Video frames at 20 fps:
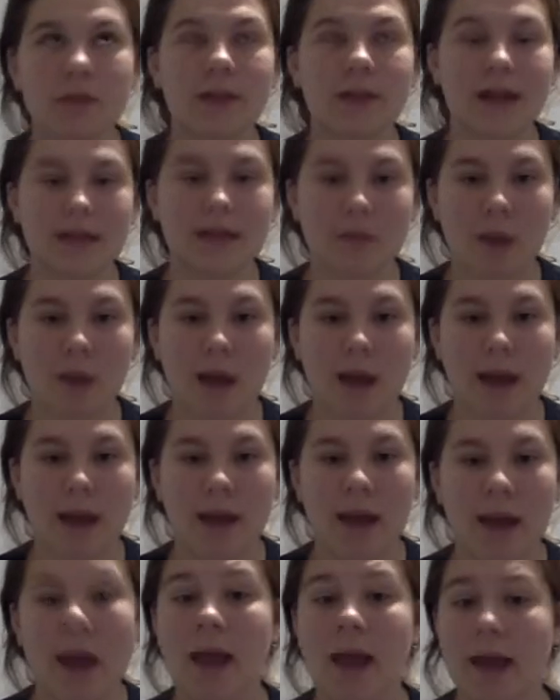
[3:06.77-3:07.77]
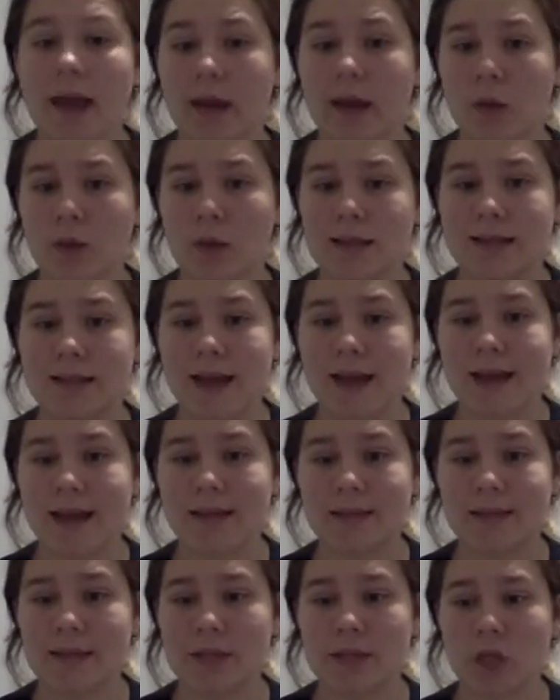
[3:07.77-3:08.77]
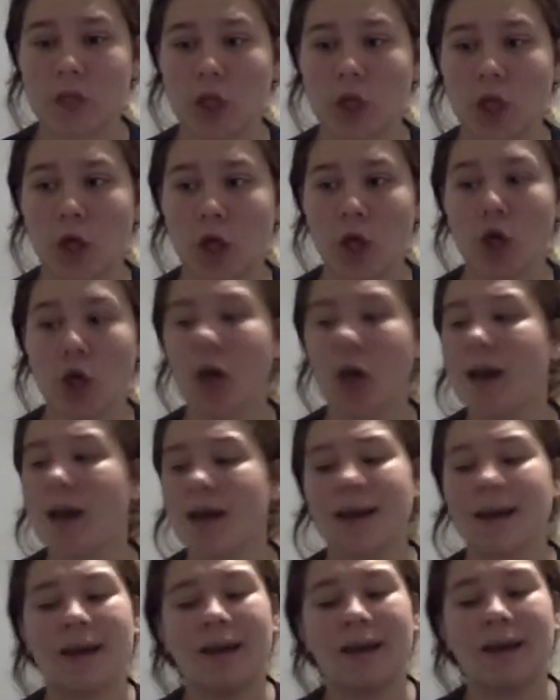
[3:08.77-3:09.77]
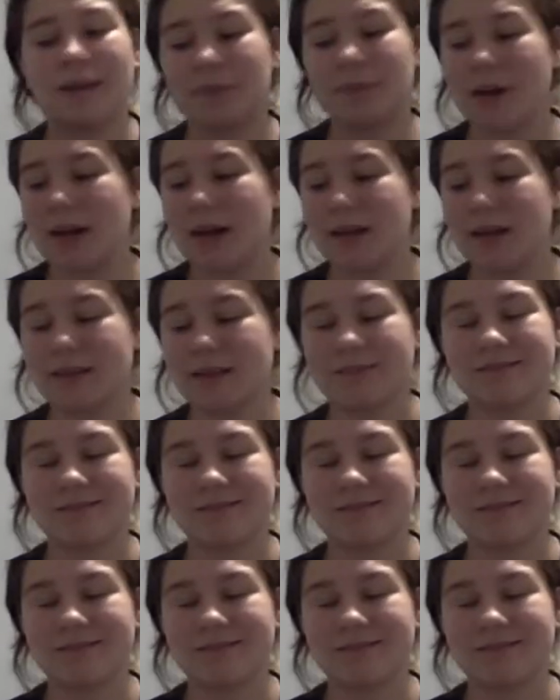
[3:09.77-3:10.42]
That's why it always takes me so long, but